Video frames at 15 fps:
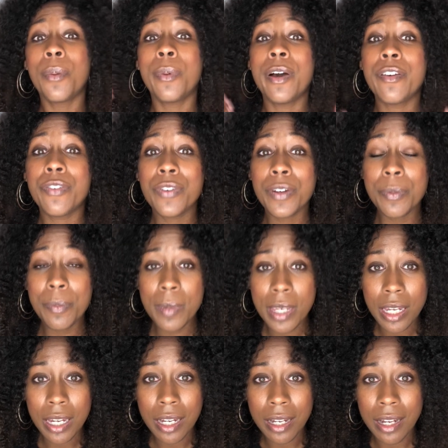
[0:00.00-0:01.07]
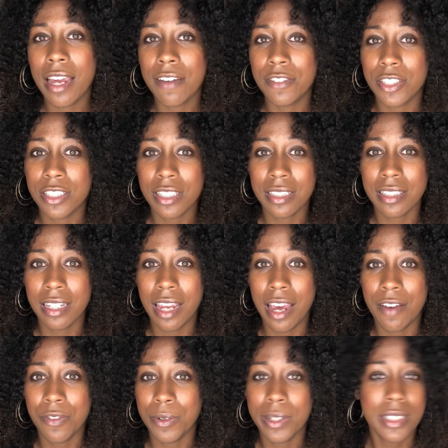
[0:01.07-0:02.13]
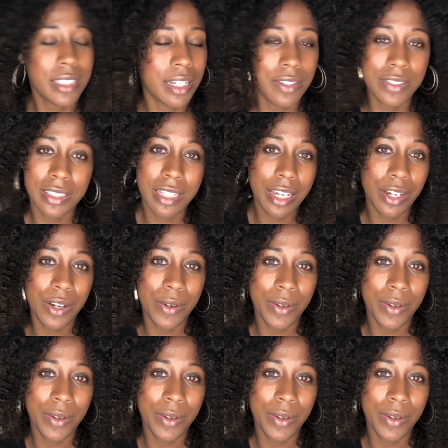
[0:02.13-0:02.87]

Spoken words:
But for me, after 6.5 weeks, I was like,